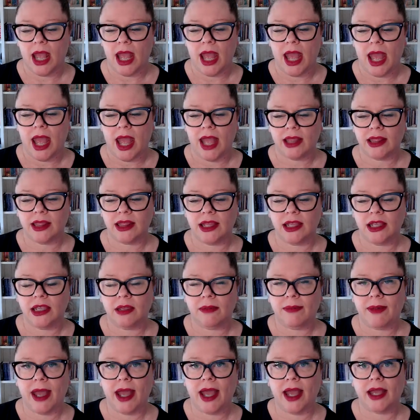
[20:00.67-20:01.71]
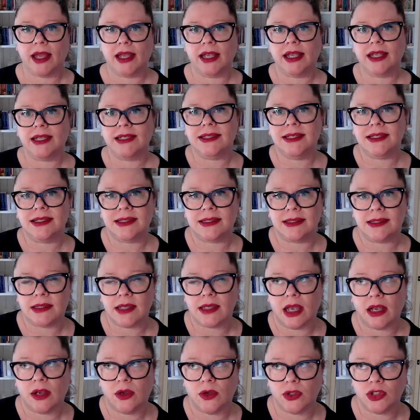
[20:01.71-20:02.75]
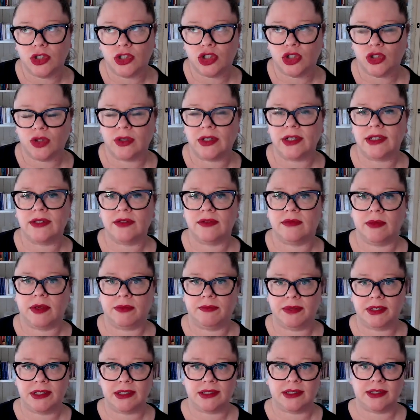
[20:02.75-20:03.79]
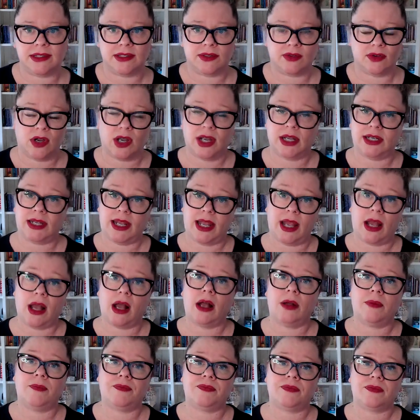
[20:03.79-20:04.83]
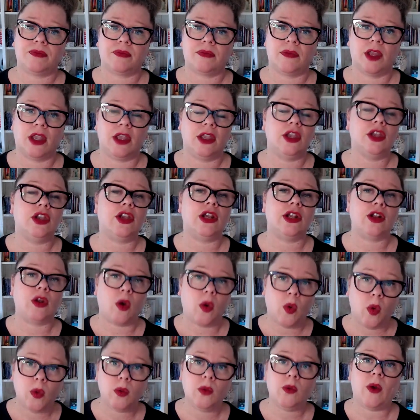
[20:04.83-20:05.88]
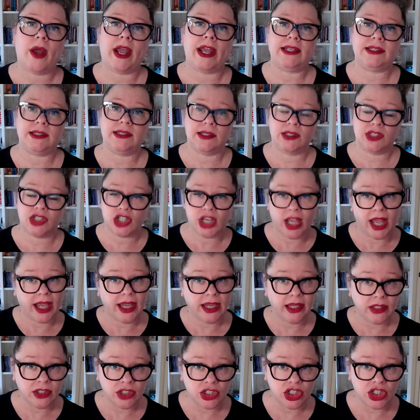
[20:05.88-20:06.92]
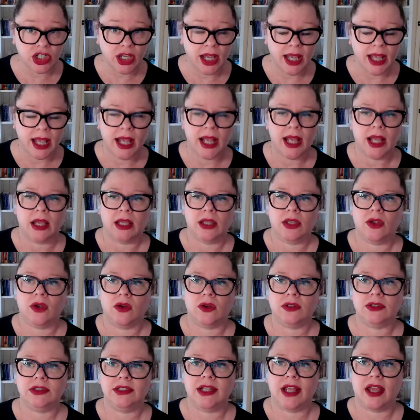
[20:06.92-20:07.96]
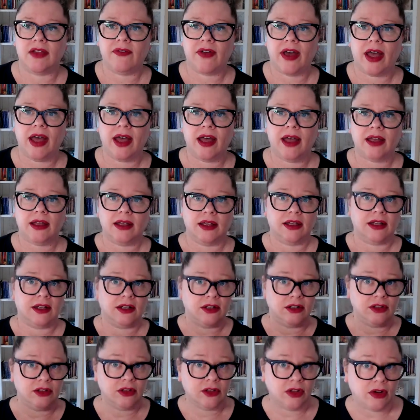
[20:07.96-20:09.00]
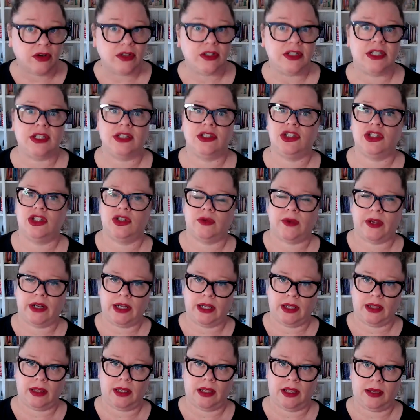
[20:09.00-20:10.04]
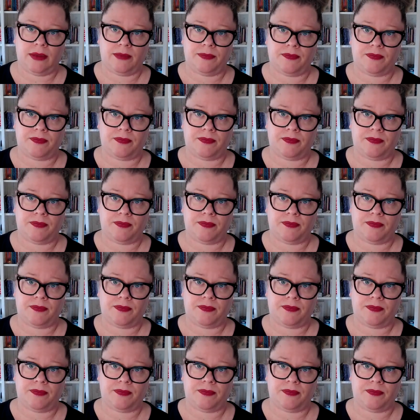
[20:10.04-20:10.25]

and think about, is this a good choice for my business right now? You can always change. You're never locked into anything.